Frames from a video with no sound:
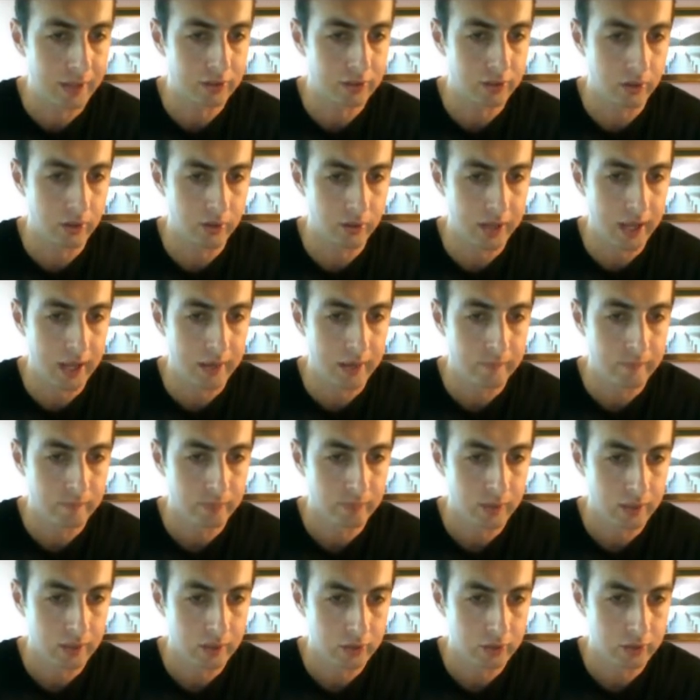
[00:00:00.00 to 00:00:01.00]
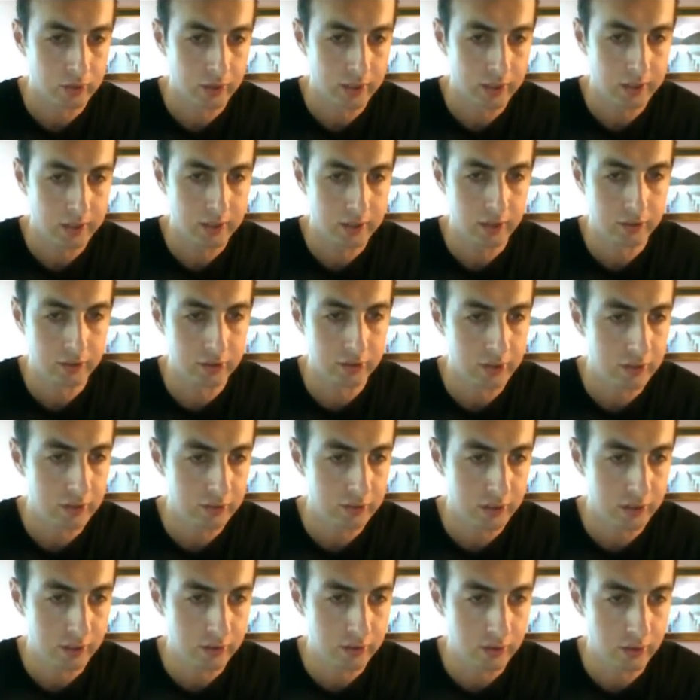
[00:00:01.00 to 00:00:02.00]
Okay, so he does this.
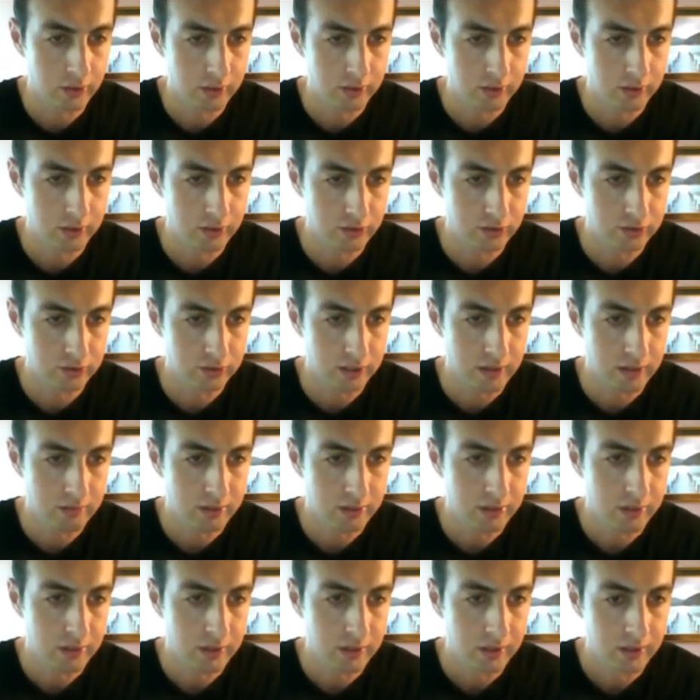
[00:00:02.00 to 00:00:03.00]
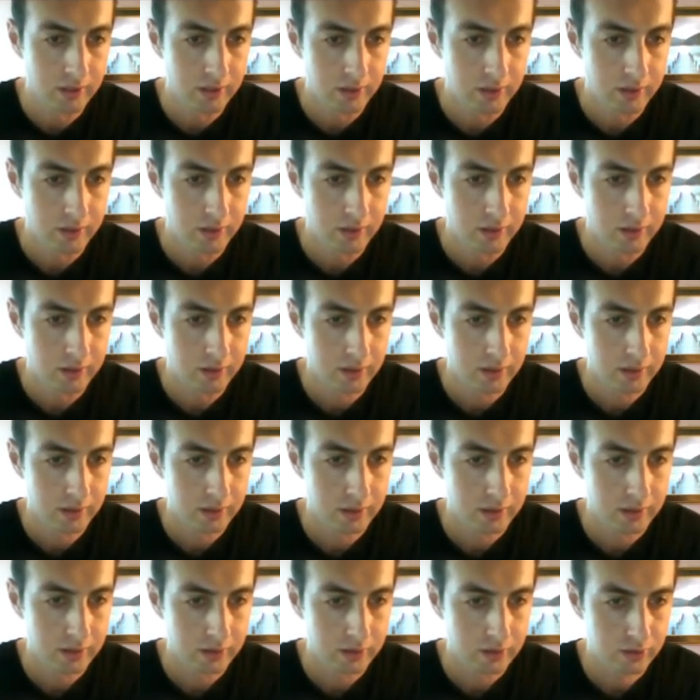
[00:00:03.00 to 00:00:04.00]
Let's go to the 7.
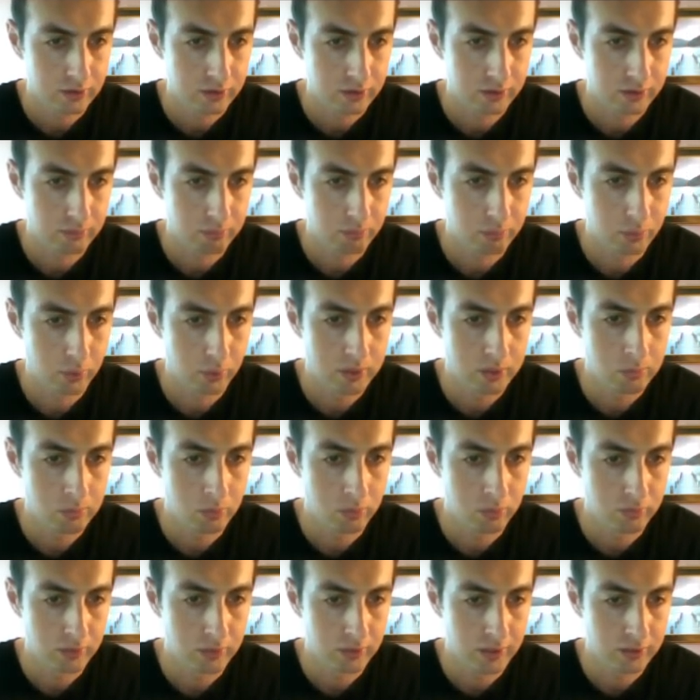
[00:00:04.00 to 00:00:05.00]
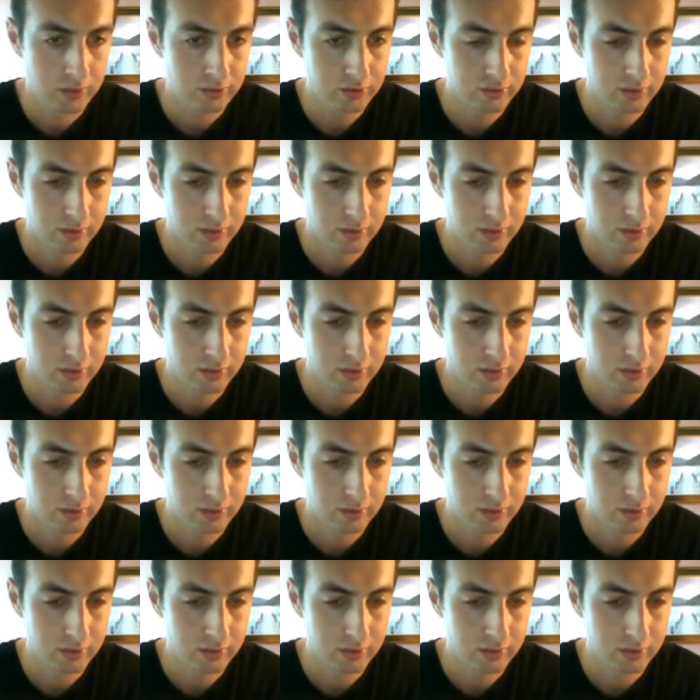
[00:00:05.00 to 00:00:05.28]
Let's pre-move this.